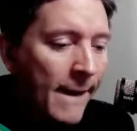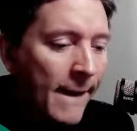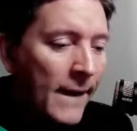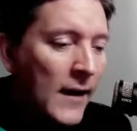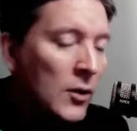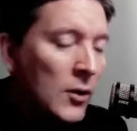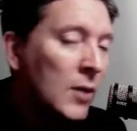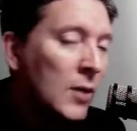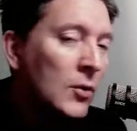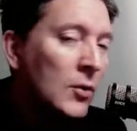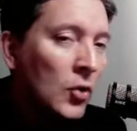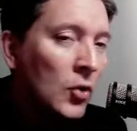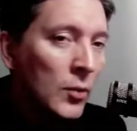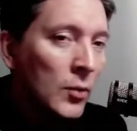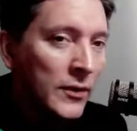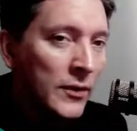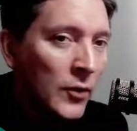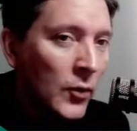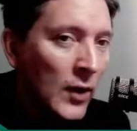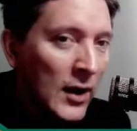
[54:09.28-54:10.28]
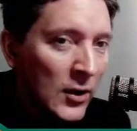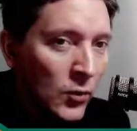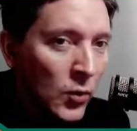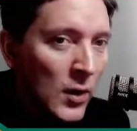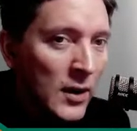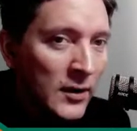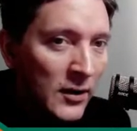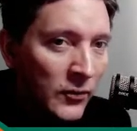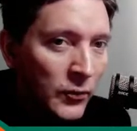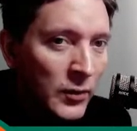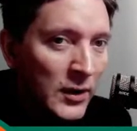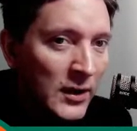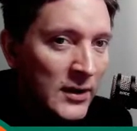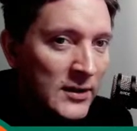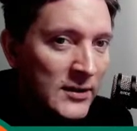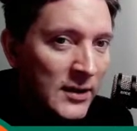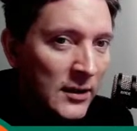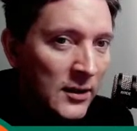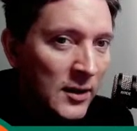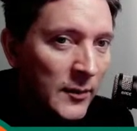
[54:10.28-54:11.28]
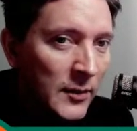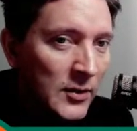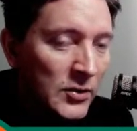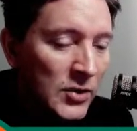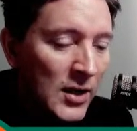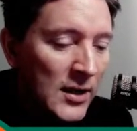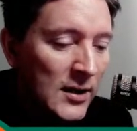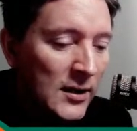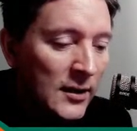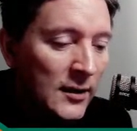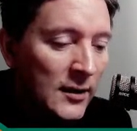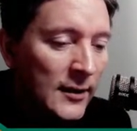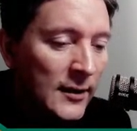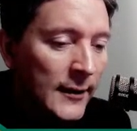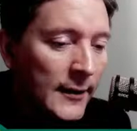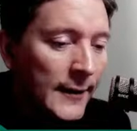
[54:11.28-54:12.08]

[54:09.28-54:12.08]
How can we do it without Edouard if we need to sell him in January?